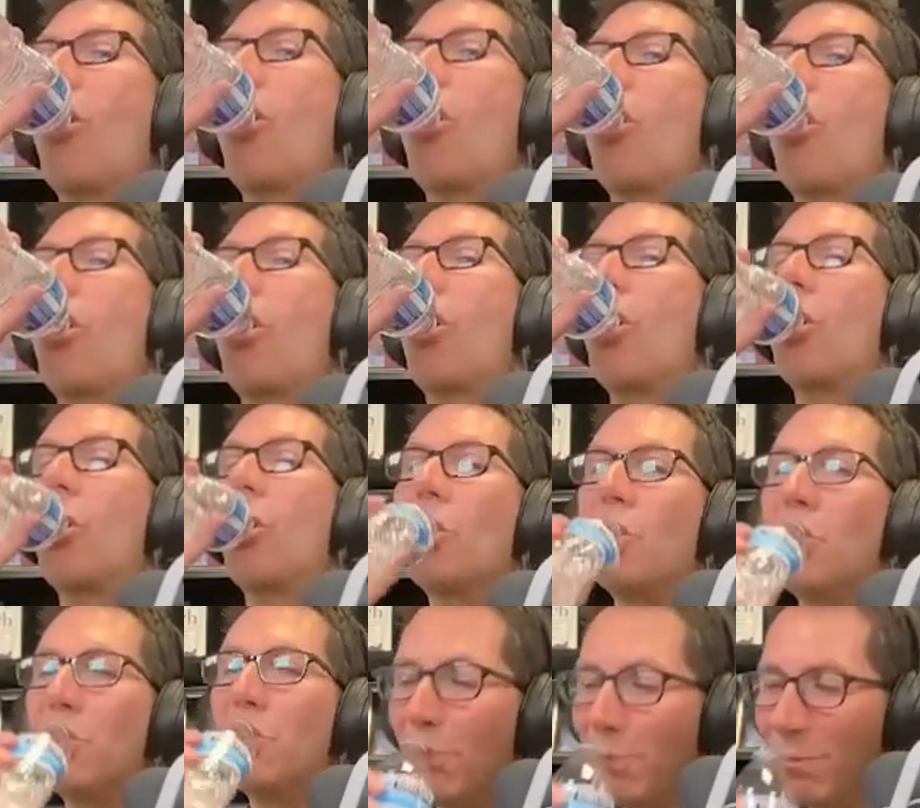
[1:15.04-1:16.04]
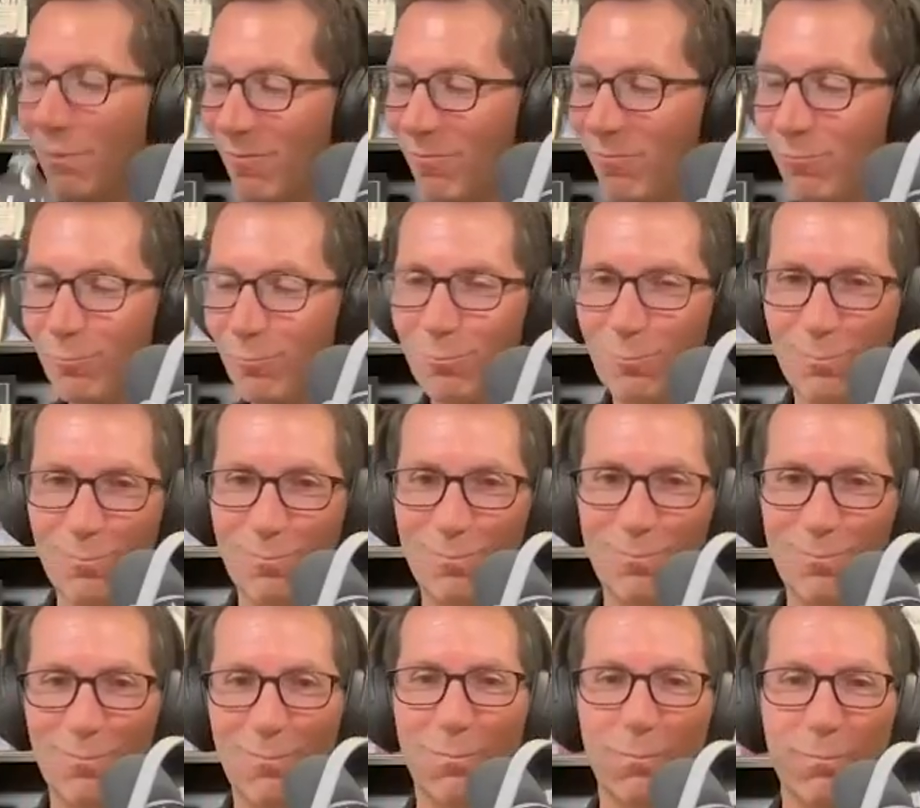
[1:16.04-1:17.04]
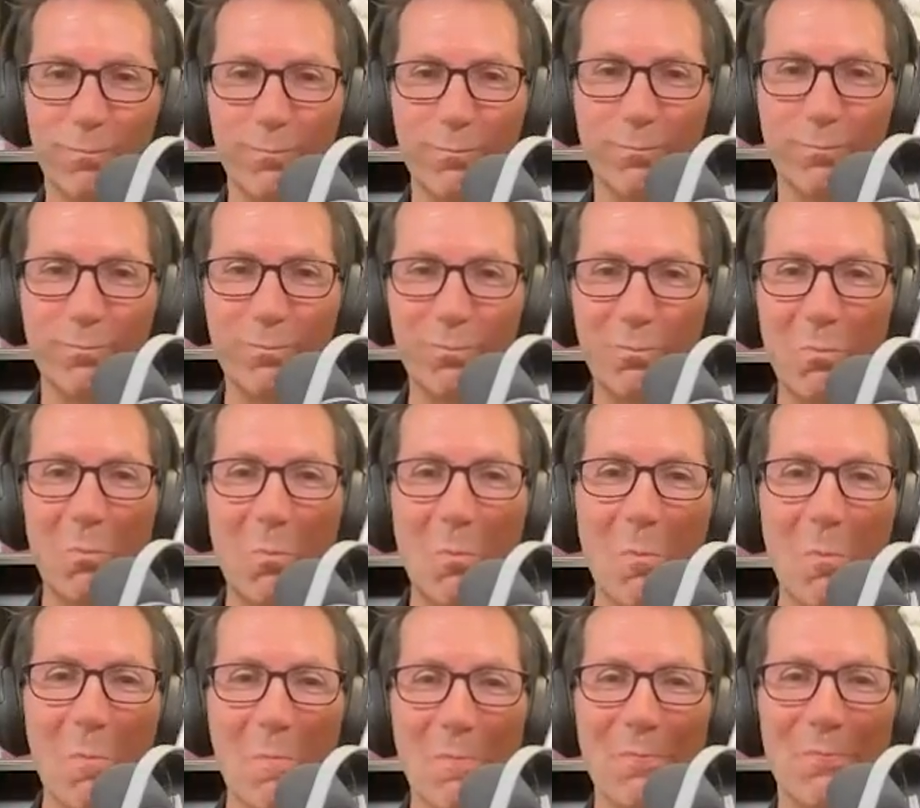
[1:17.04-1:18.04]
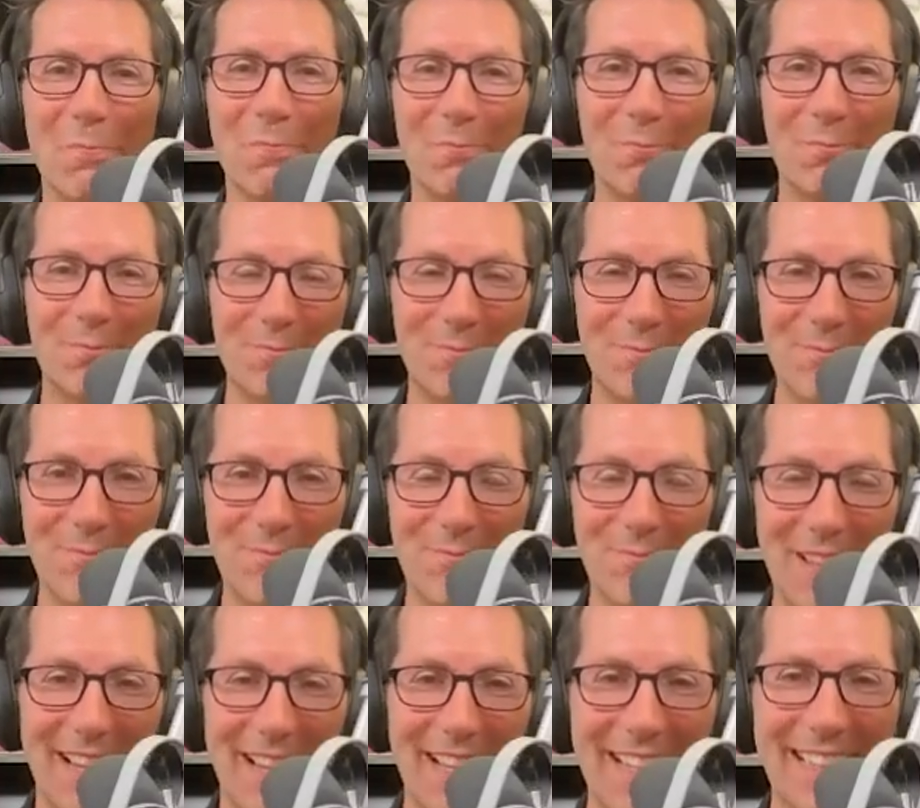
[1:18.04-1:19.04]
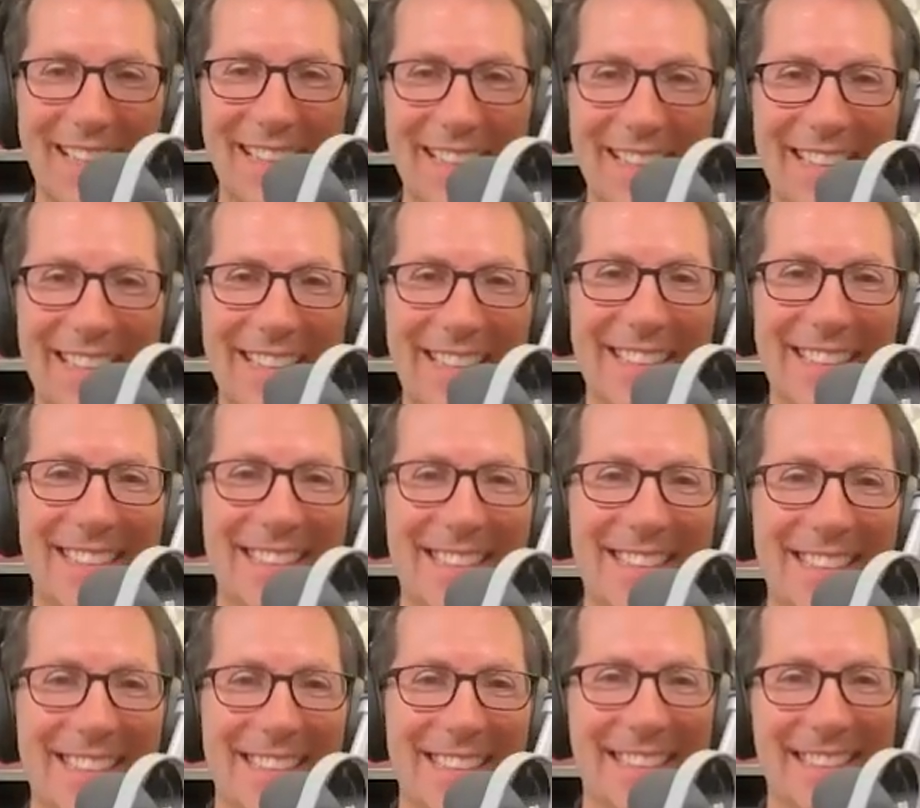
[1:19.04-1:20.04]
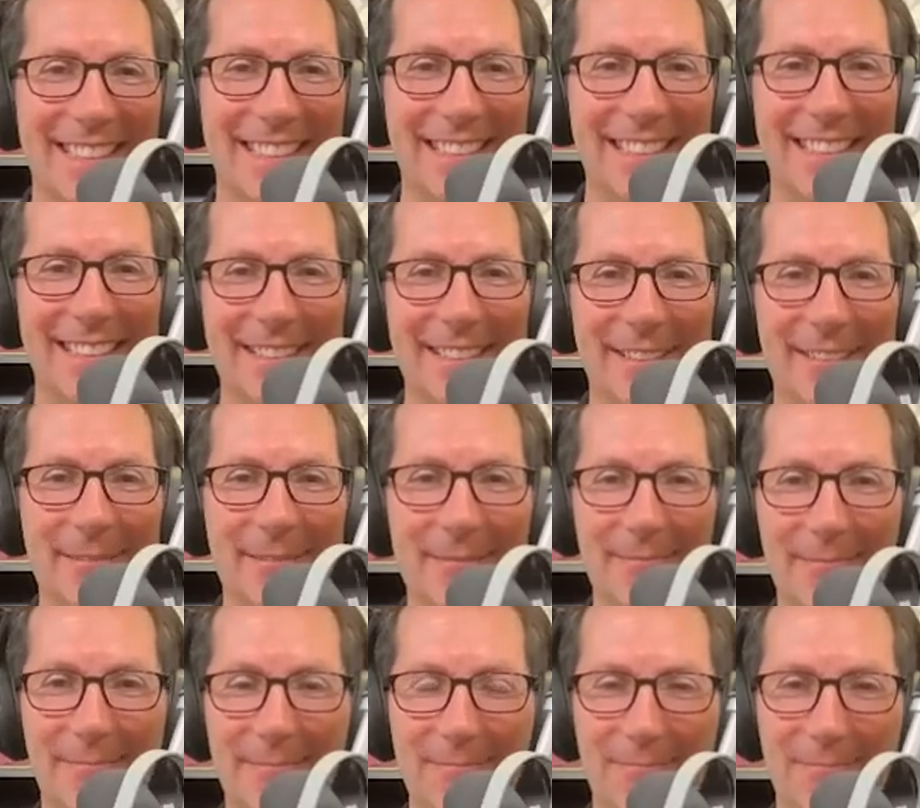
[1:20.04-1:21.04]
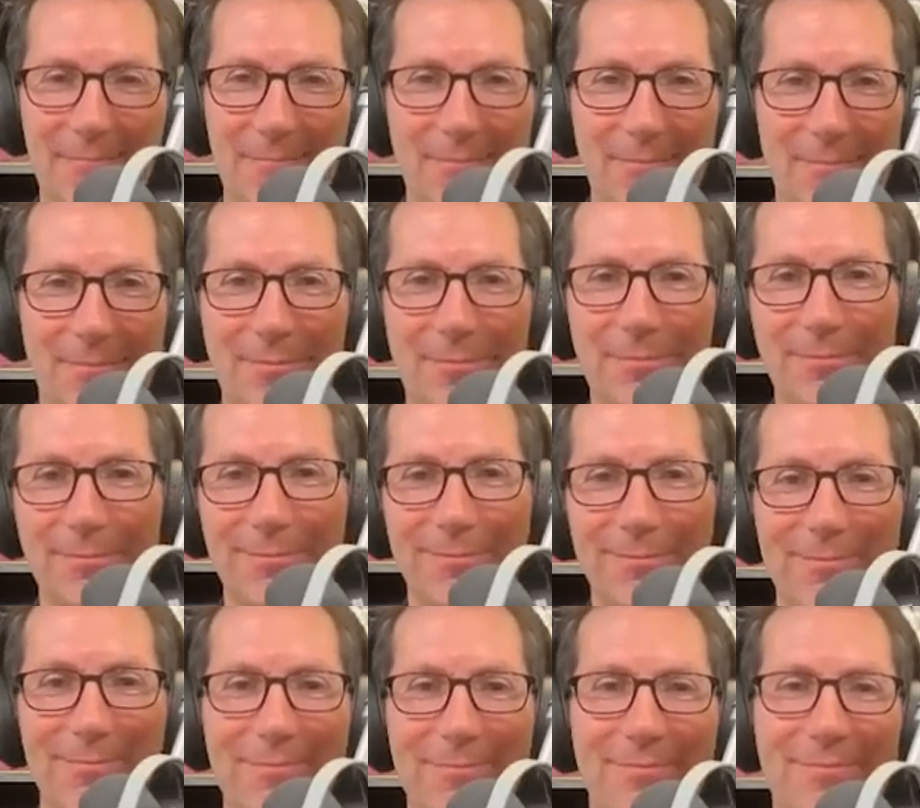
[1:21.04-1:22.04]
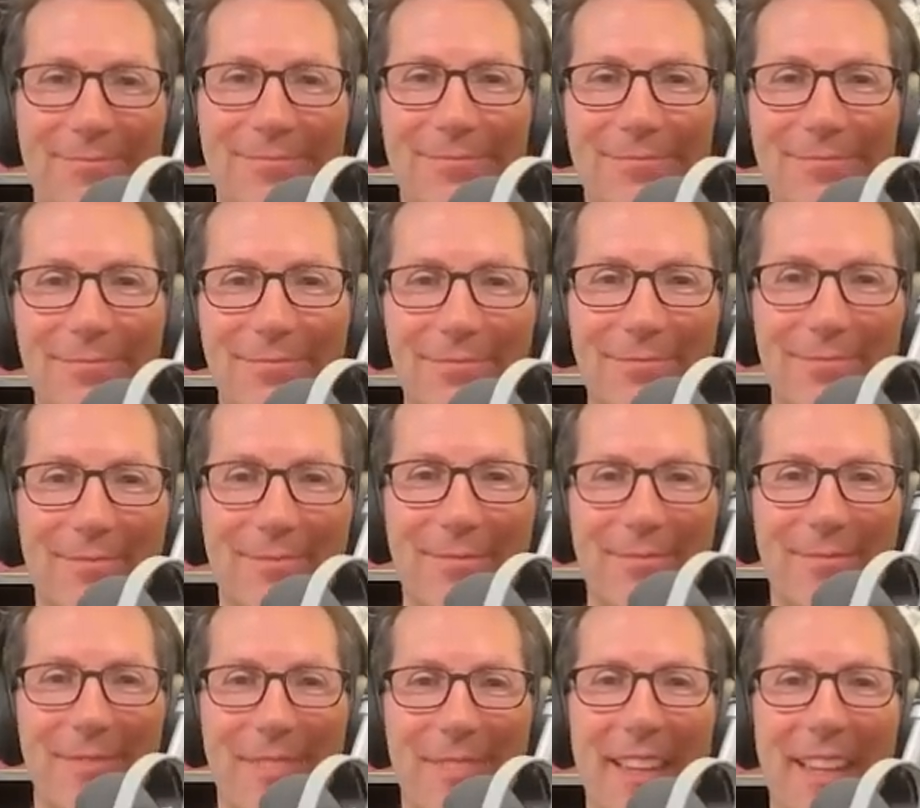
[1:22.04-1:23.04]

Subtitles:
No words are spoken by the person on screen.